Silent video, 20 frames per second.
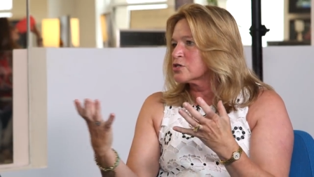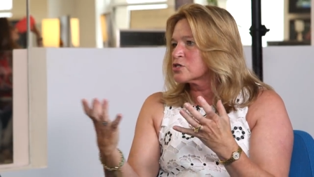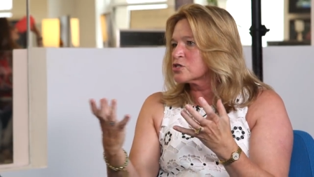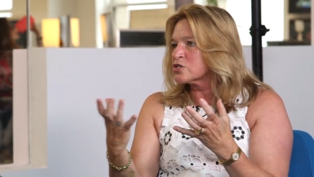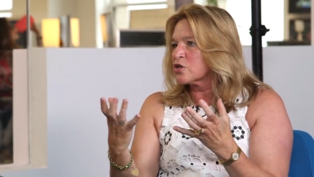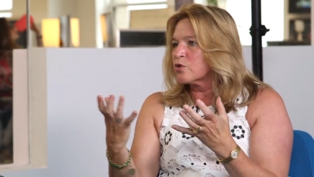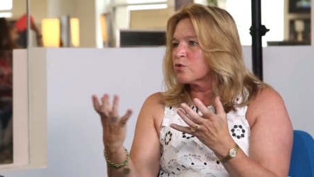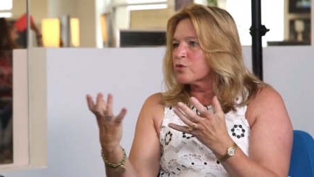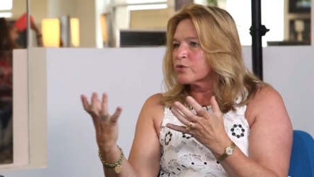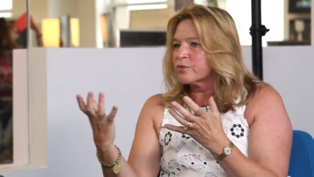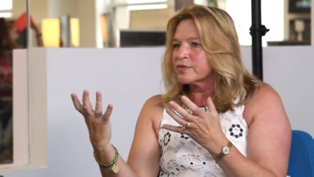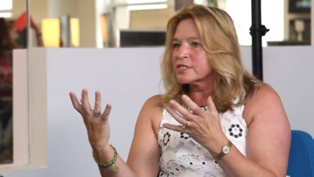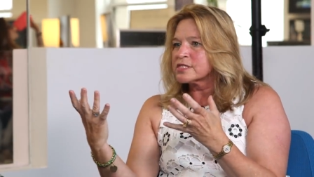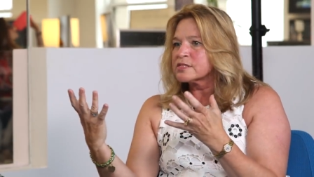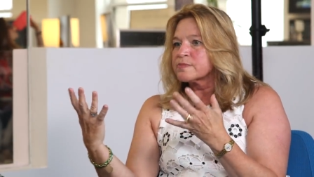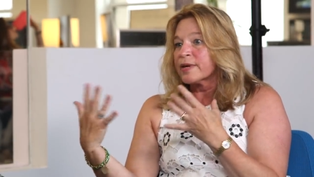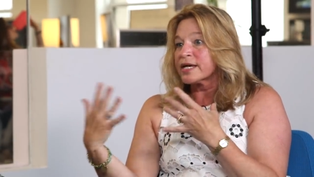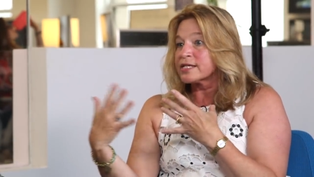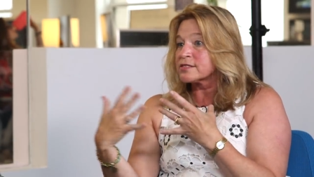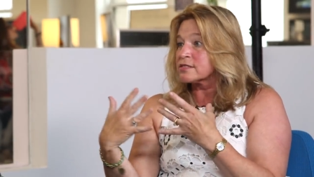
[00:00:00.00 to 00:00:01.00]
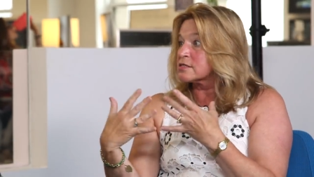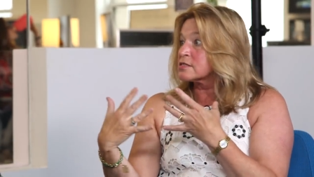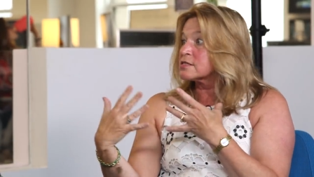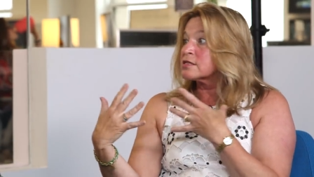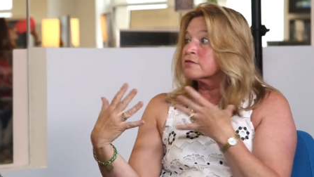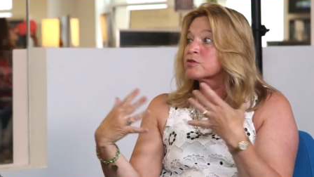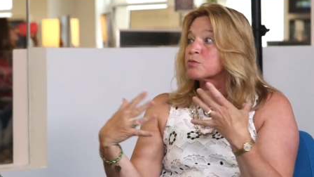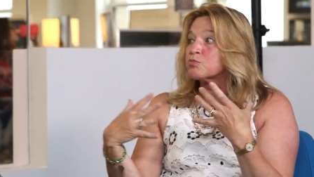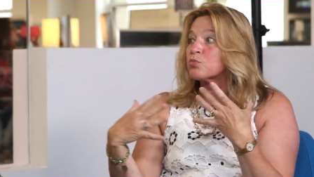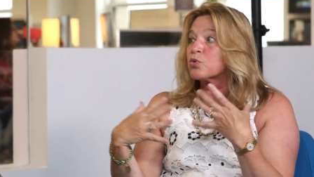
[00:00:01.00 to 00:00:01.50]
So this makes
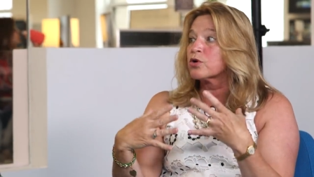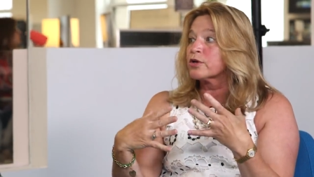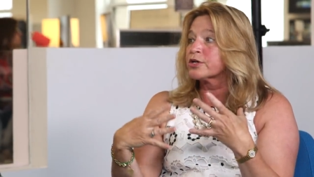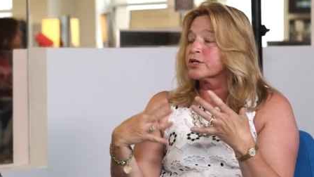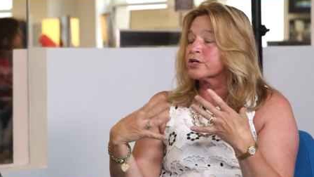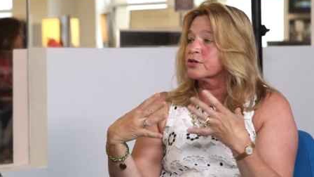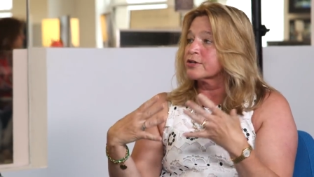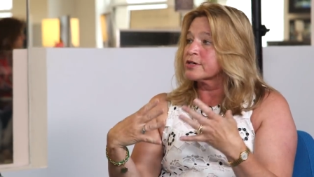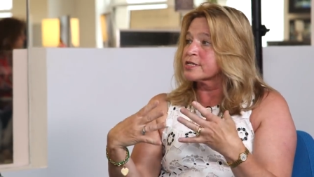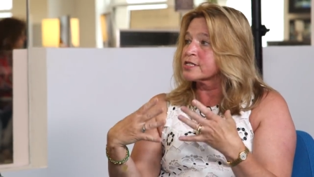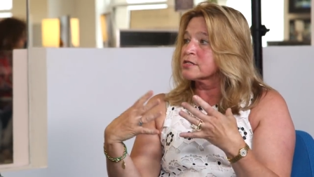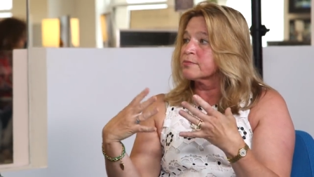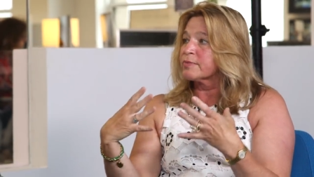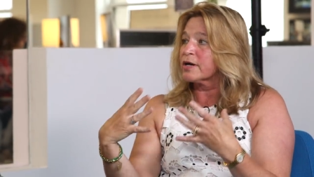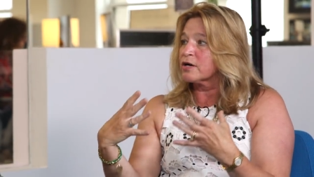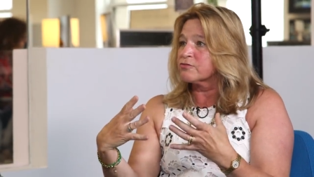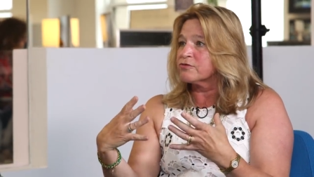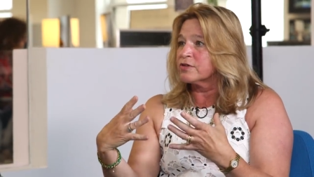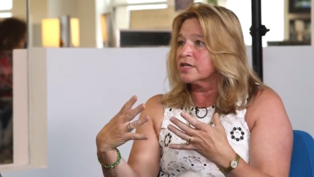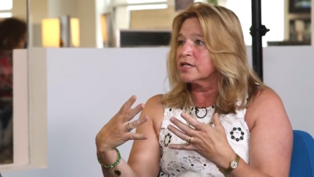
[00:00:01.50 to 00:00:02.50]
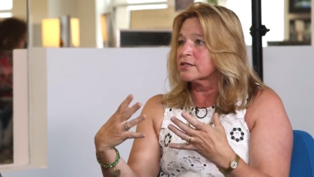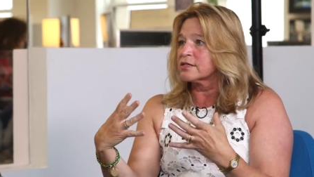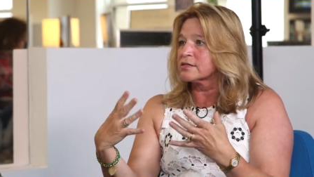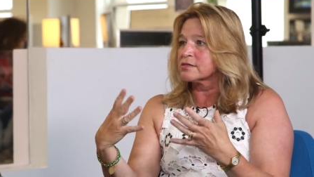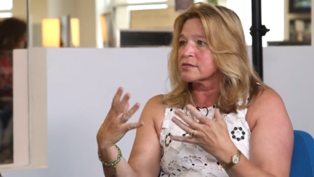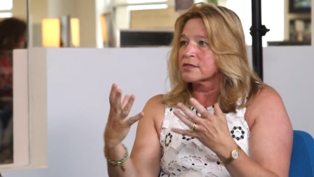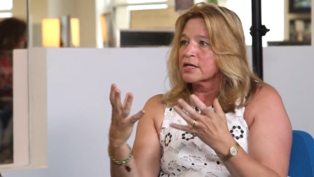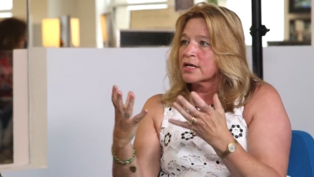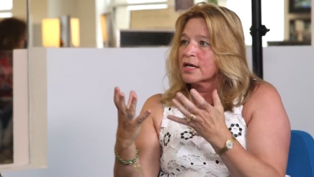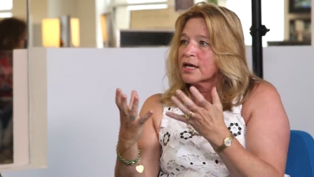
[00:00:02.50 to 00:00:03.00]
us even more curious about
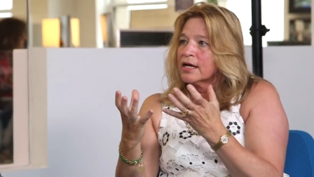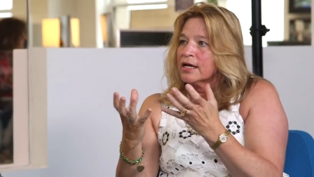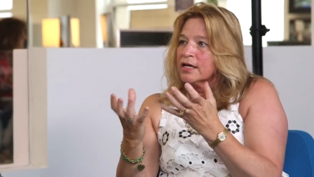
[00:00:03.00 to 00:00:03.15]
Venus.